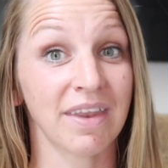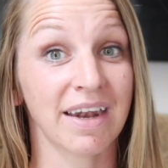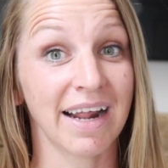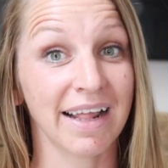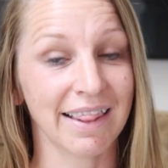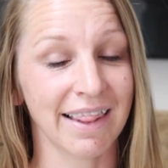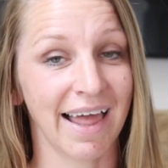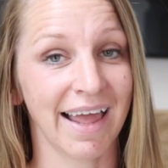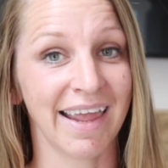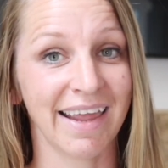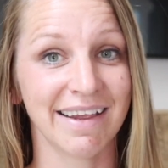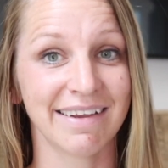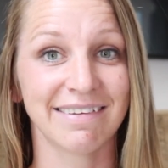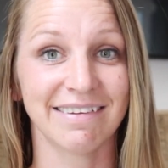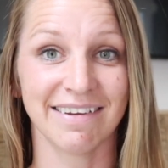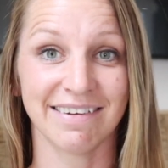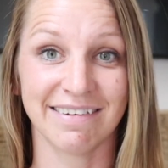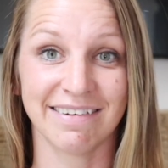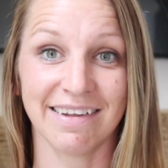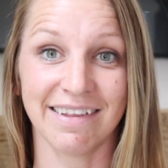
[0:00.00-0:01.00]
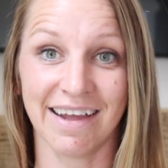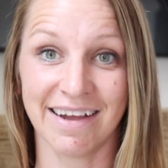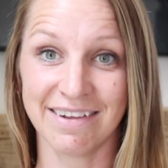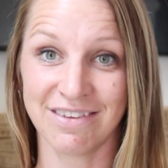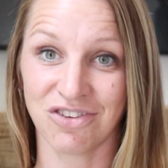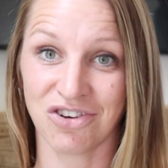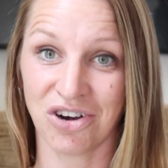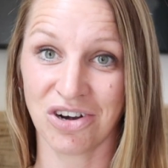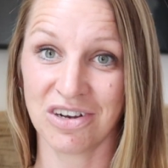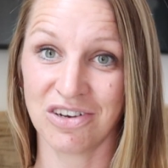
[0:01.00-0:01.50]
that I liked until I
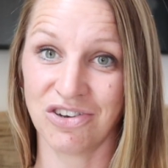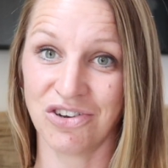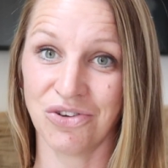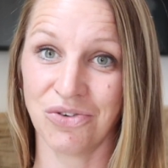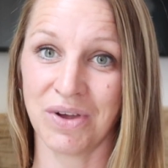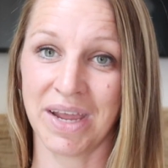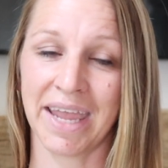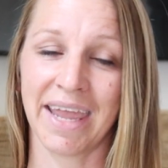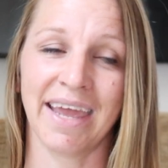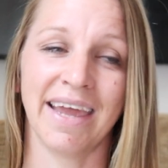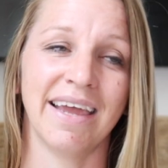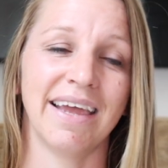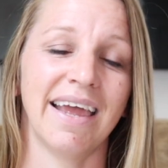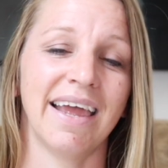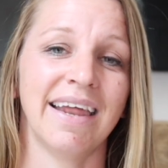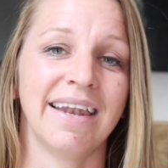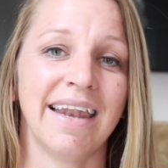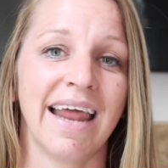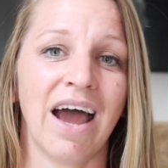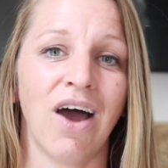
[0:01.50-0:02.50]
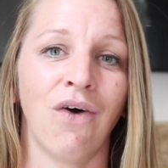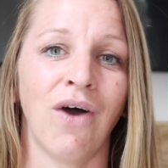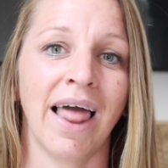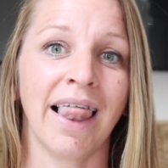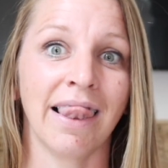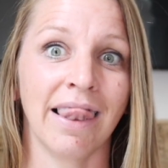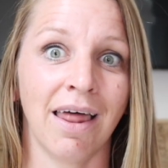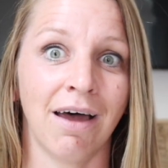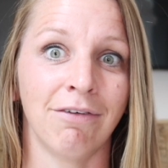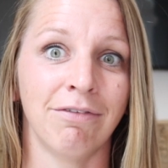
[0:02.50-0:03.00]
started doing it, and now I
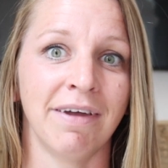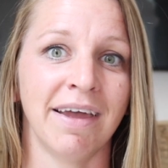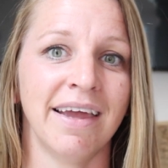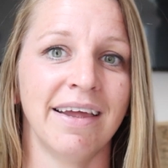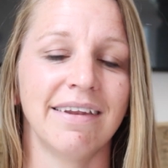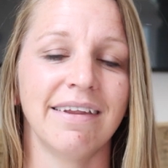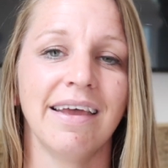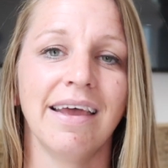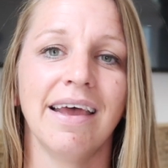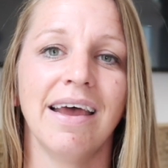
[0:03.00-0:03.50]
love it.